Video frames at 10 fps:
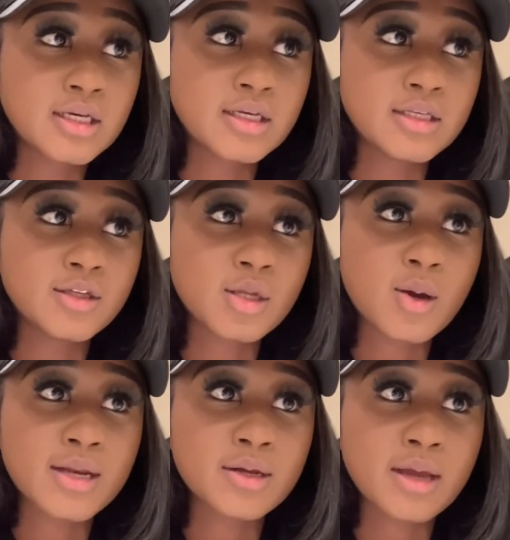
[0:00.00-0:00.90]
you know,
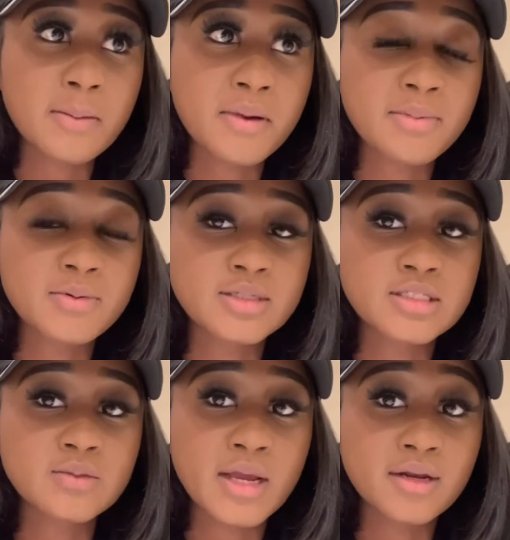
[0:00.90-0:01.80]
I know y'all probably
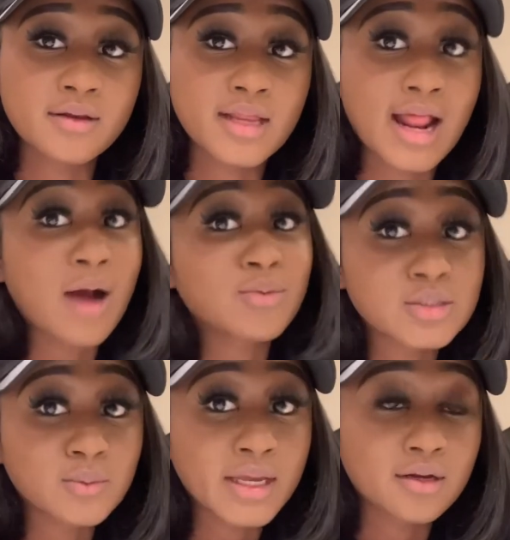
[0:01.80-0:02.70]
was waiting on that. I
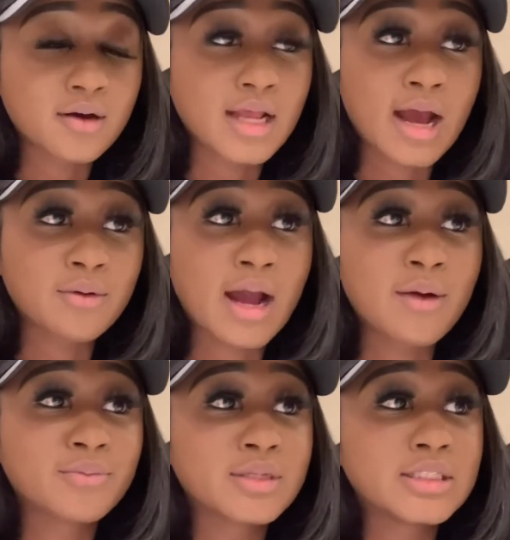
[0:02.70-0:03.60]
was waiting on it. I, I
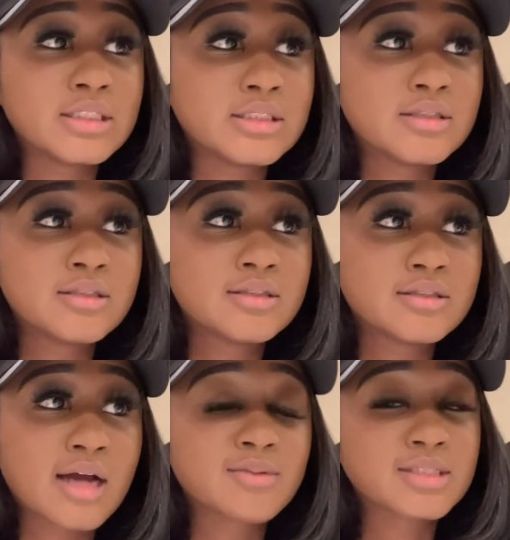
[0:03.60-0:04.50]
really,
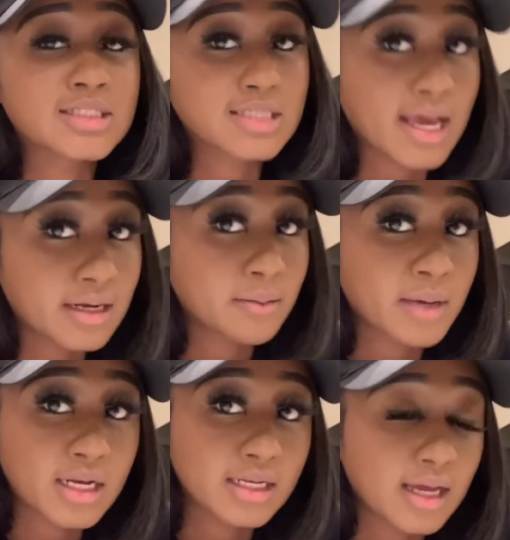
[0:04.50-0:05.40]
I was excited
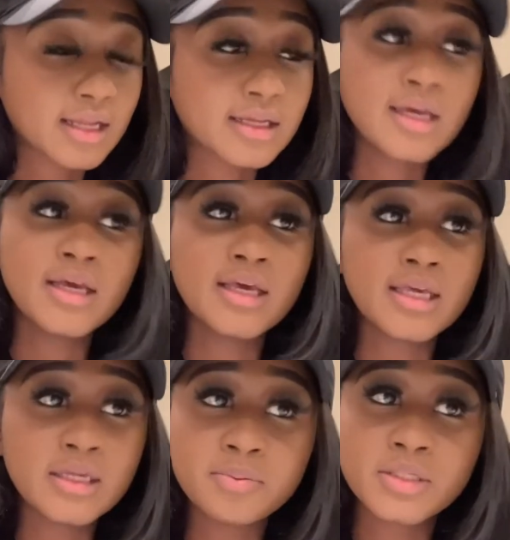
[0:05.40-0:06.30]
about it. Like,
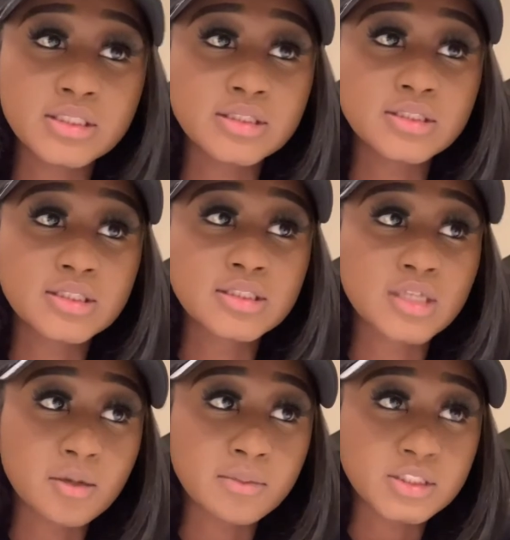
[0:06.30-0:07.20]
he put
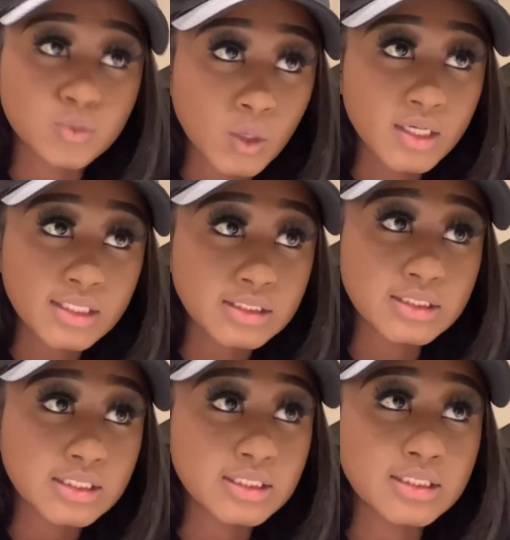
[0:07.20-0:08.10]
so much work
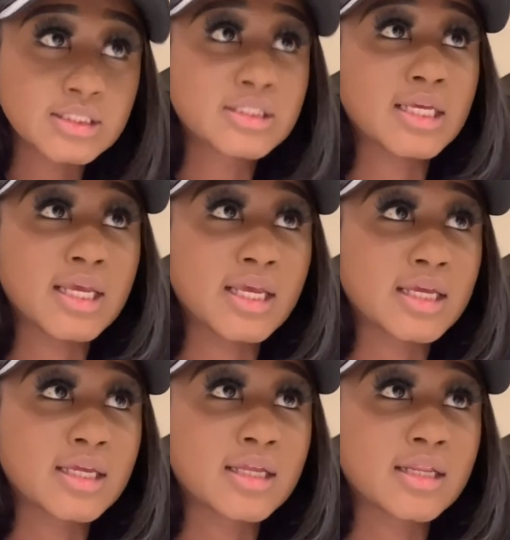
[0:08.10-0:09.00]
into this
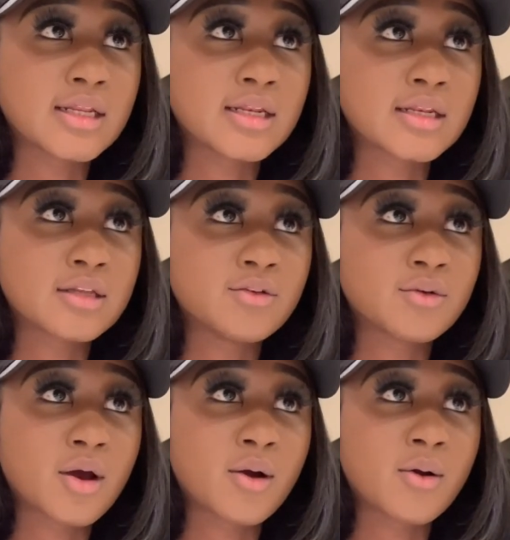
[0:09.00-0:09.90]
and you
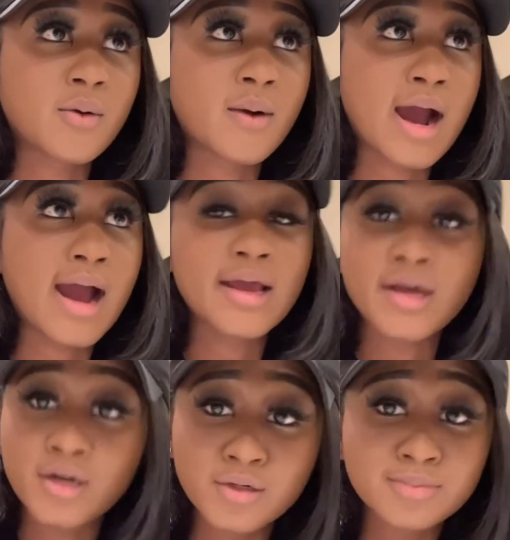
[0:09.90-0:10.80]
know i
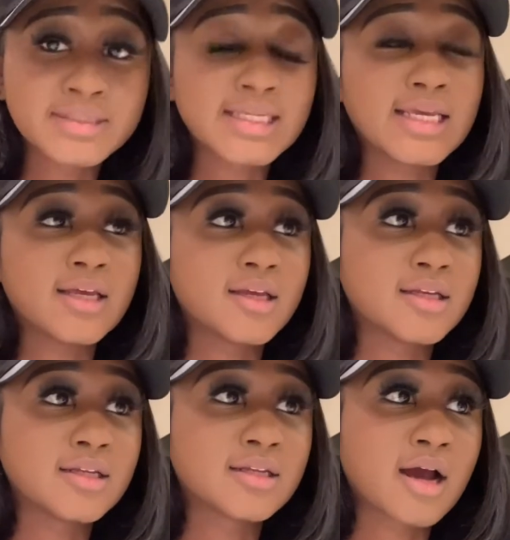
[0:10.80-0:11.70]
helped
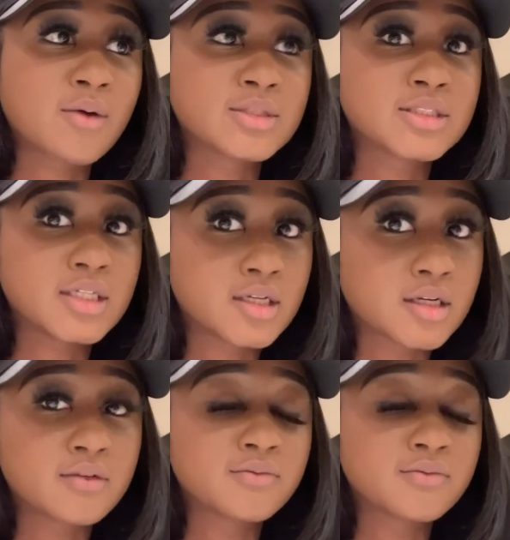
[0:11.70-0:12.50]
and i was there